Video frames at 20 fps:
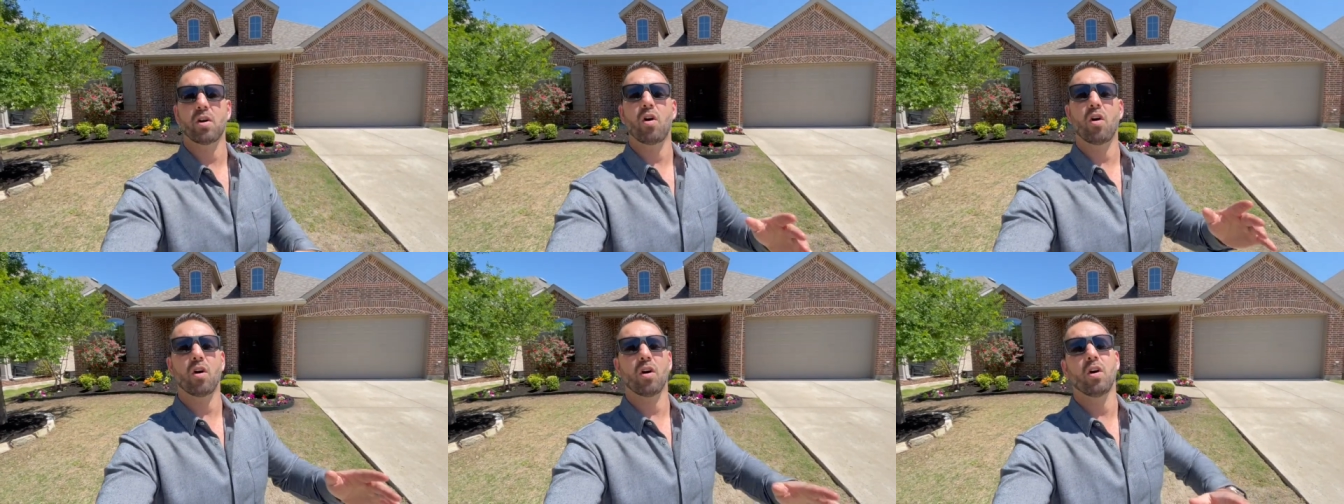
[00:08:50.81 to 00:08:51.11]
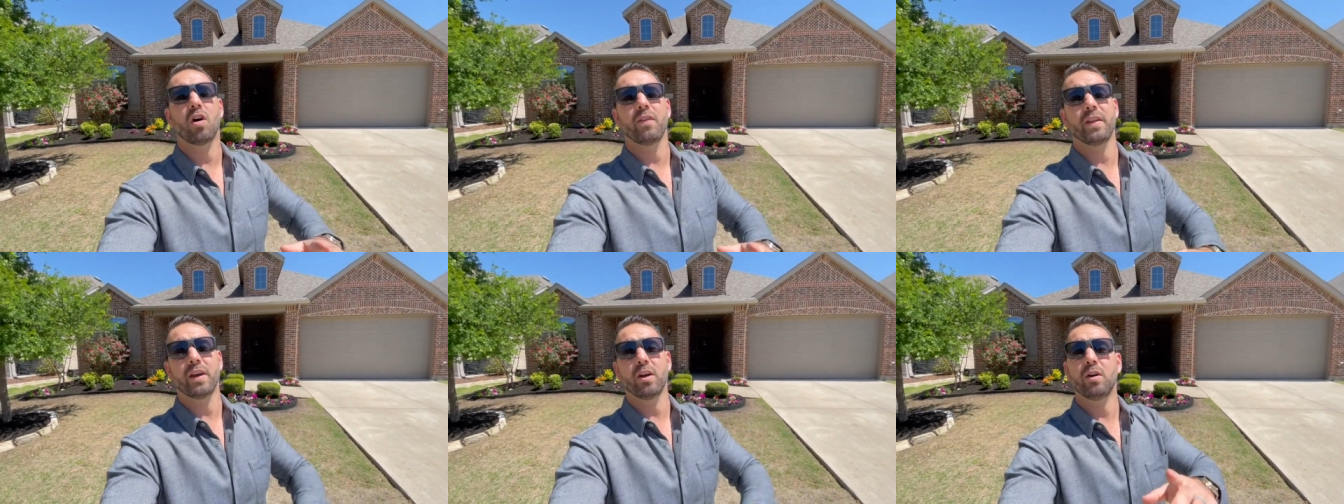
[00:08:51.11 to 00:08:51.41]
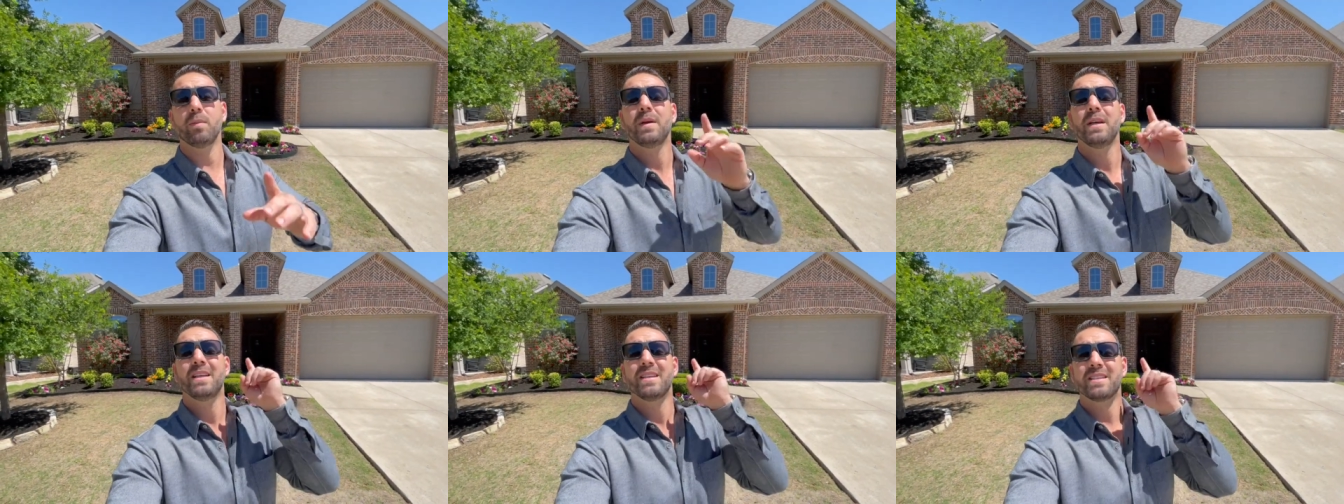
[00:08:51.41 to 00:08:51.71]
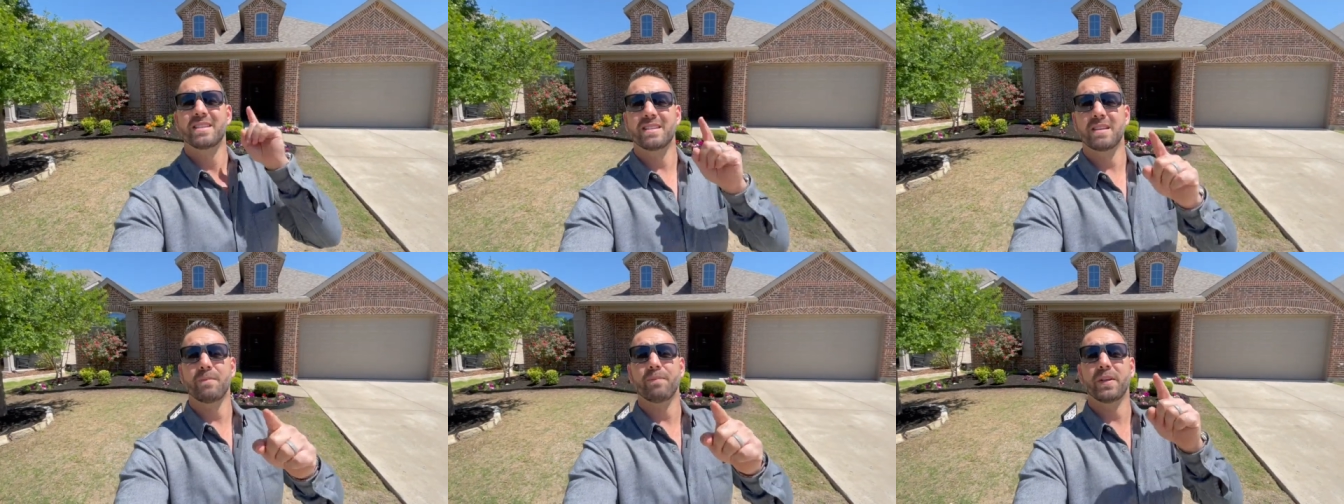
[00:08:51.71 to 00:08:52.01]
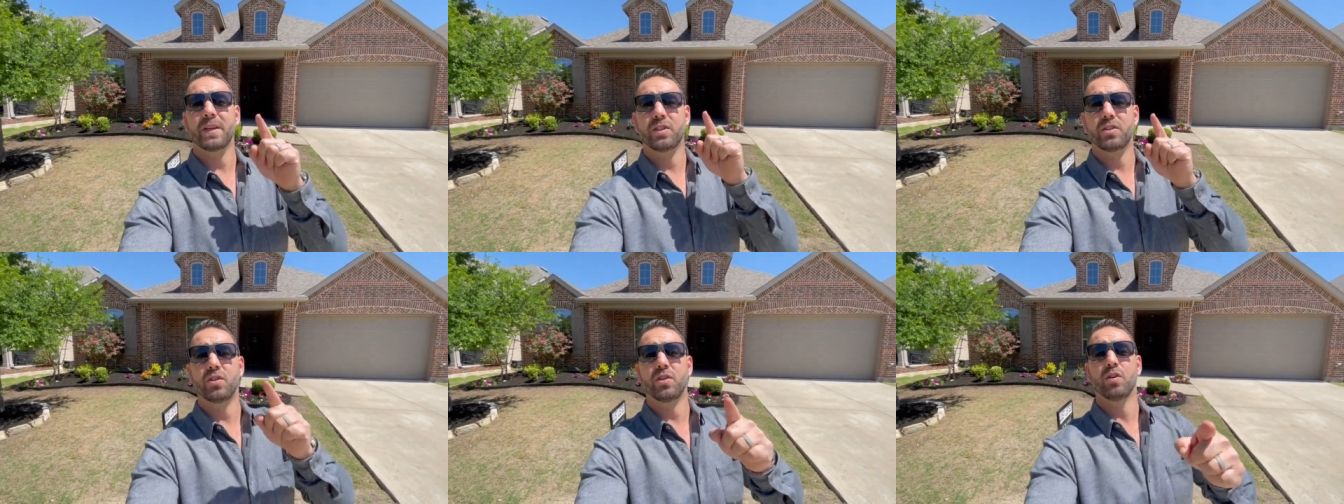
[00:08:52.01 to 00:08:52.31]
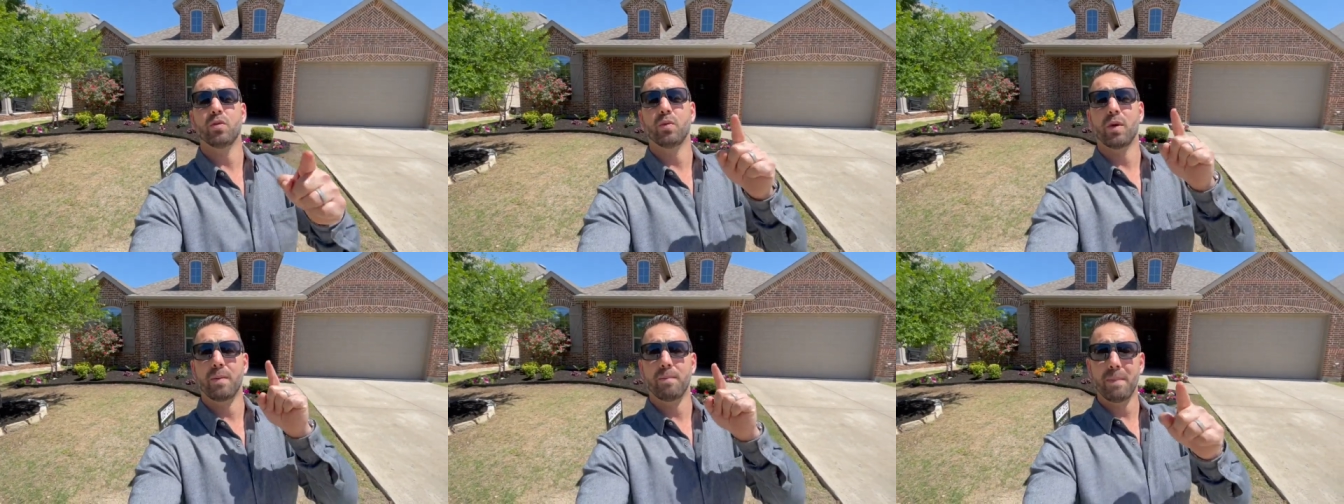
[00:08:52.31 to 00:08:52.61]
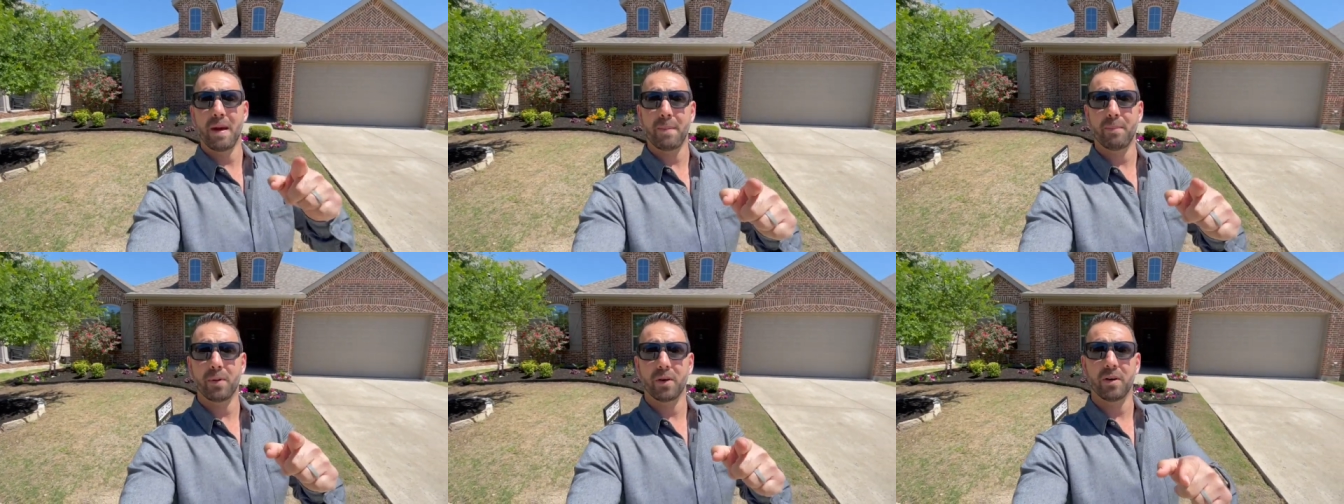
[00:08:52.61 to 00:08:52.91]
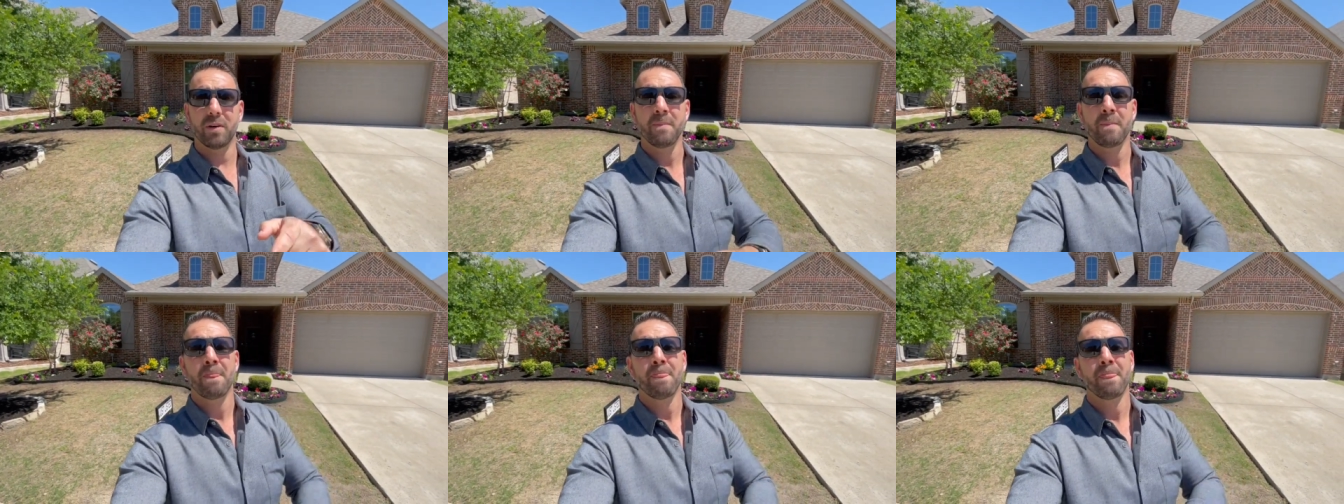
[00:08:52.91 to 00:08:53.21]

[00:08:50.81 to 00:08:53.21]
are on that home. Something to remember.